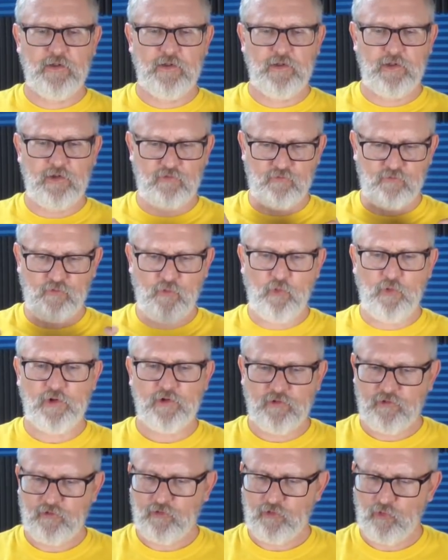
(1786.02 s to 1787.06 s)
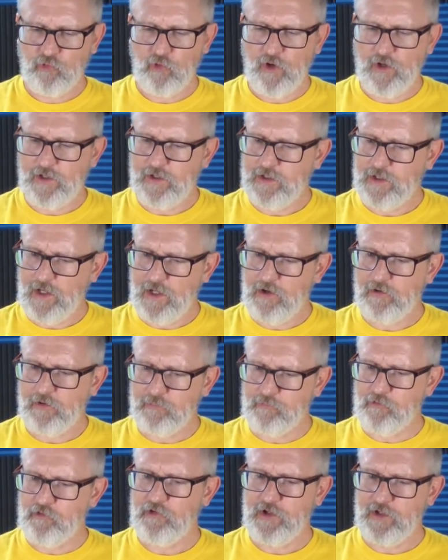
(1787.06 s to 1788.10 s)
his voice crying out
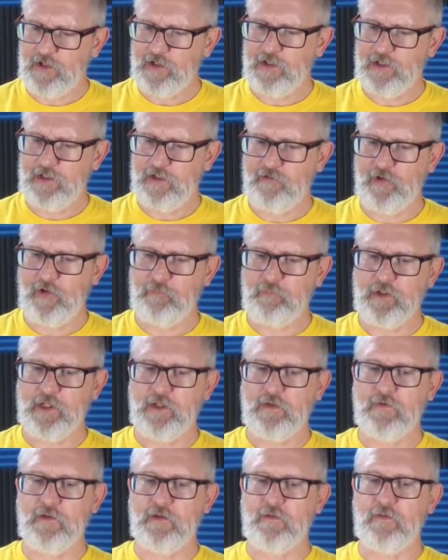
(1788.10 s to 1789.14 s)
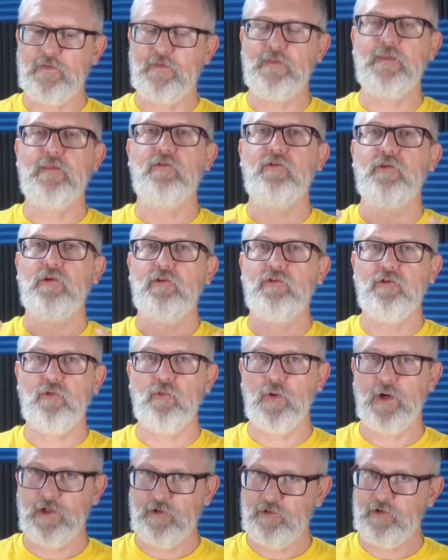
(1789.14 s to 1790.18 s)
obscenity, does that mean that the
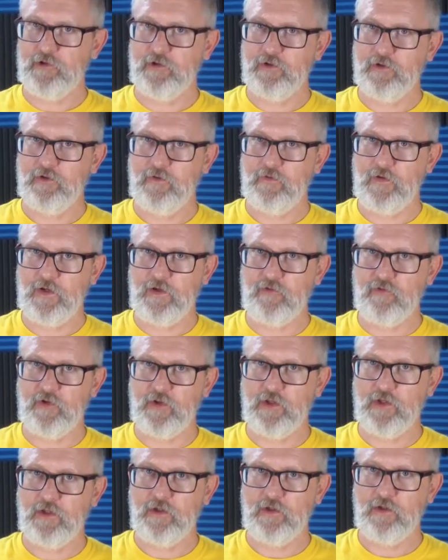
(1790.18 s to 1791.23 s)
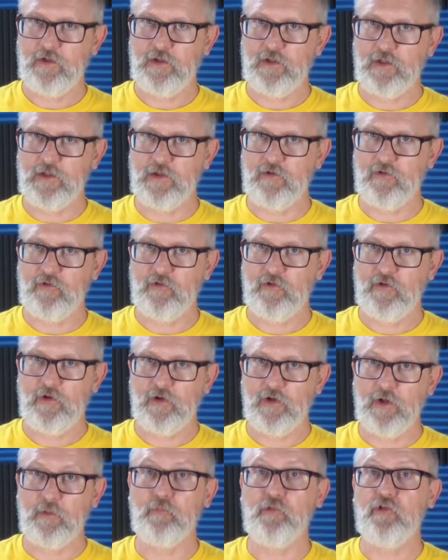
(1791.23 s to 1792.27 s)
situation that he's in is
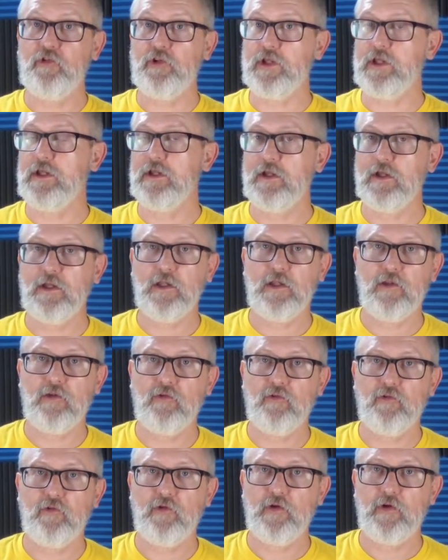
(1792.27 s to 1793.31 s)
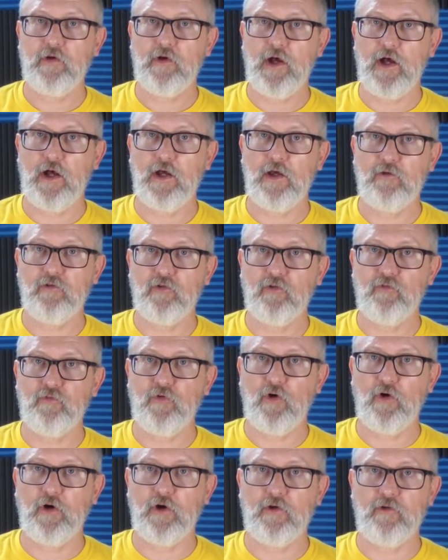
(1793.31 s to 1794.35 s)
obscene in his eyes as
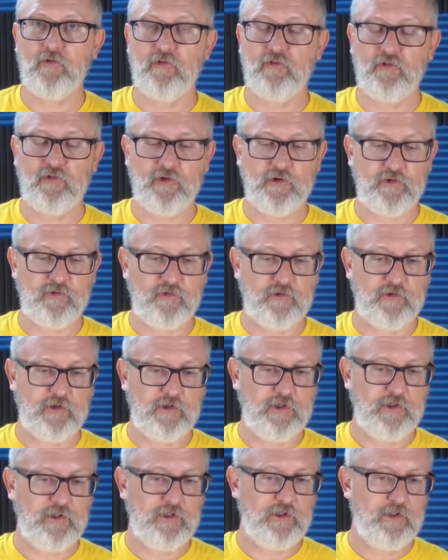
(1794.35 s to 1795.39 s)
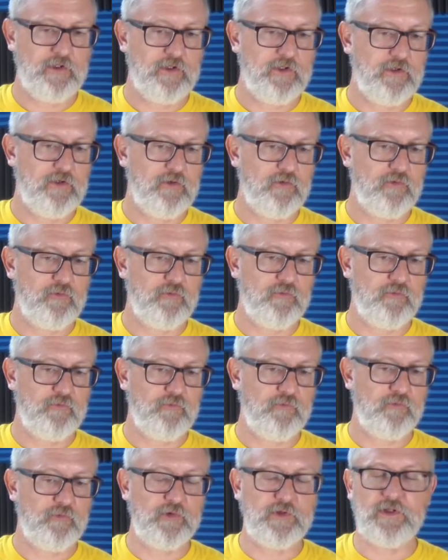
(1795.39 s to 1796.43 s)
far as just
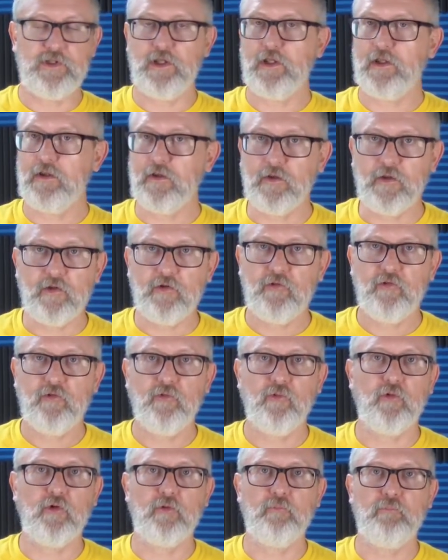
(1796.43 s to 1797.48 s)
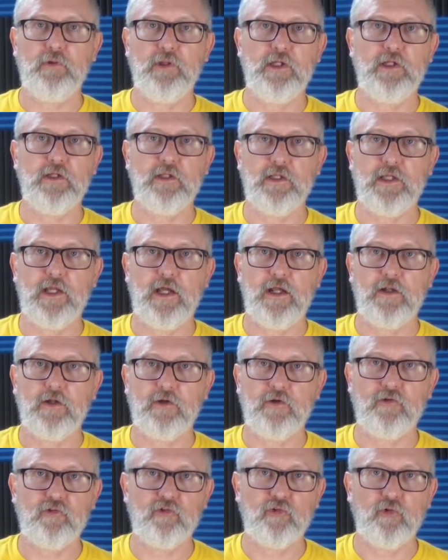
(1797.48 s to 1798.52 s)
ridiculous or completely out of
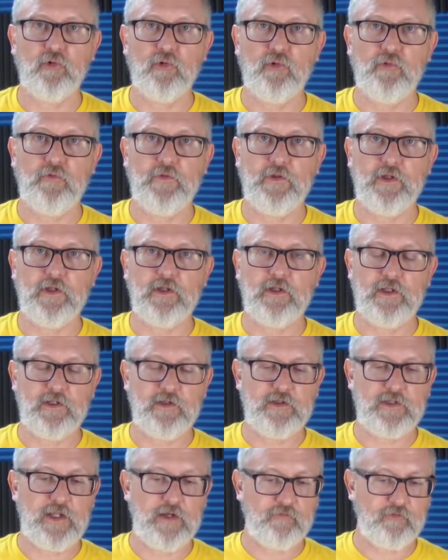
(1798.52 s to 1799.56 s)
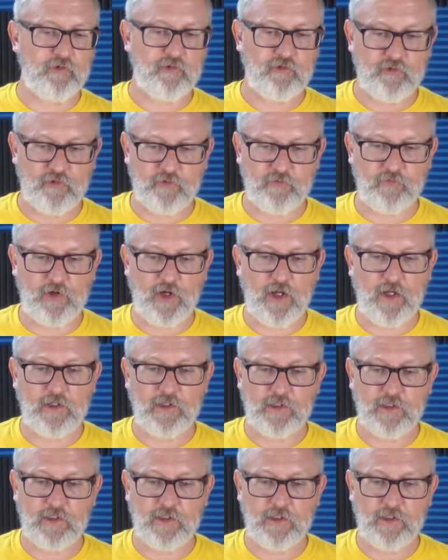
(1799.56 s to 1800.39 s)
control, that it never should have gotten